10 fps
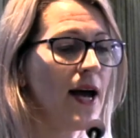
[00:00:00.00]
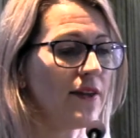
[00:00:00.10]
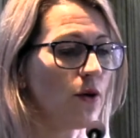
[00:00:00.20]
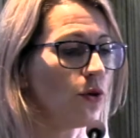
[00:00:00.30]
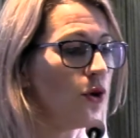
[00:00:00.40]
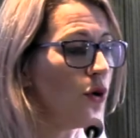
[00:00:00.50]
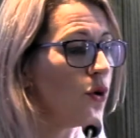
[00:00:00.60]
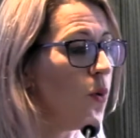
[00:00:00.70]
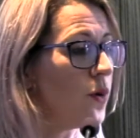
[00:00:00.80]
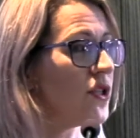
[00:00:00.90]
There are no
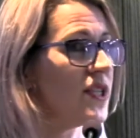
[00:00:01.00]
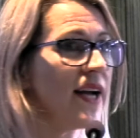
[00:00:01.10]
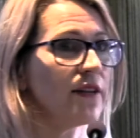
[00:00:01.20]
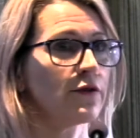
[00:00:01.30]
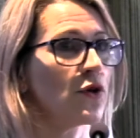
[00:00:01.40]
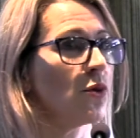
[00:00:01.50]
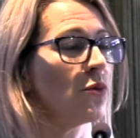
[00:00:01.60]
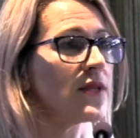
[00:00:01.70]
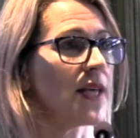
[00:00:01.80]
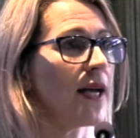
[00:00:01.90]
quantitative
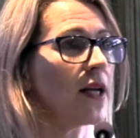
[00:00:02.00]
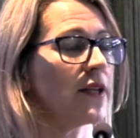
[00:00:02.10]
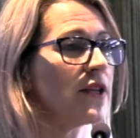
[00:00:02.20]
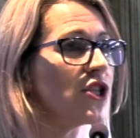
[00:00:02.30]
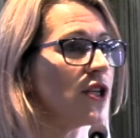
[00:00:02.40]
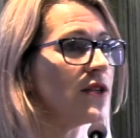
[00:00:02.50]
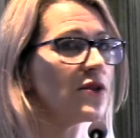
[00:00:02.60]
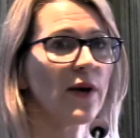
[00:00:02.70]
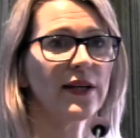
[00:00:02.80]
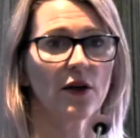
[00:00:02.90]
tools that
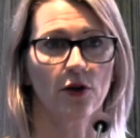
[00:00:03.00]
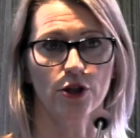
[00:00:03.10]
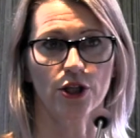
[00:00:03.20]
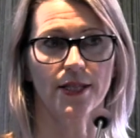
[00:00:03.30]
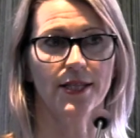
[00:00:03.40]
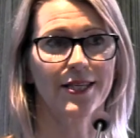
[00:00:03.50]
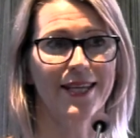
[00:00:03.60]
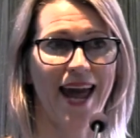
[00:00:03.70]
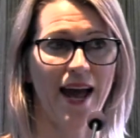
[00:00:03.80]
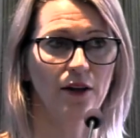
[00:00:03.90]
clinicians, radiologists
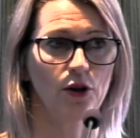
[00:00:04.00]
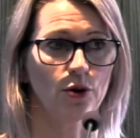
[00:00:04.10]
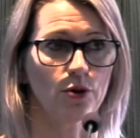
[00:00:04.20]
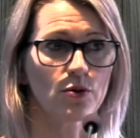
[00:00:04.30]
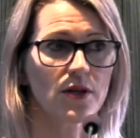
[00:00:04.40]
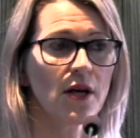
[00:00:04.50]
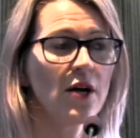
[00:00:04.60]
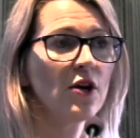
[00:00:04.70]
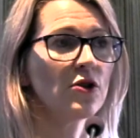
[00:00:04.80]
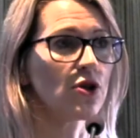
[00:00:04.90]
can use
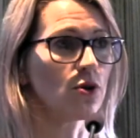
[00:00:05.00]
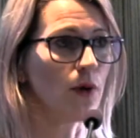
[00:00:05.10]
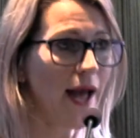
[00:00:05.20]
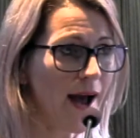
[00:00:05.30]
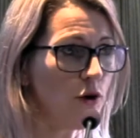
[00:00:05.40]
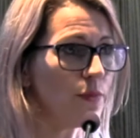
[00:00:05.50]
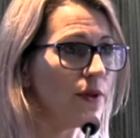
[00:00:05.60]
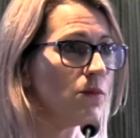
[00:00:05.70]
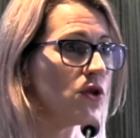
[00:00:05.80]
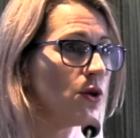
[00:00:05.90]
to help
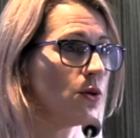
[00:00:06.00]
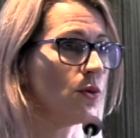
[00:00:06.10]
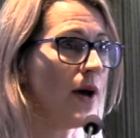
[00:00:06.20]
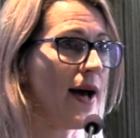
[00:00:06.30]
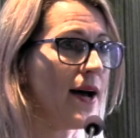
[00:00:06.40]
them to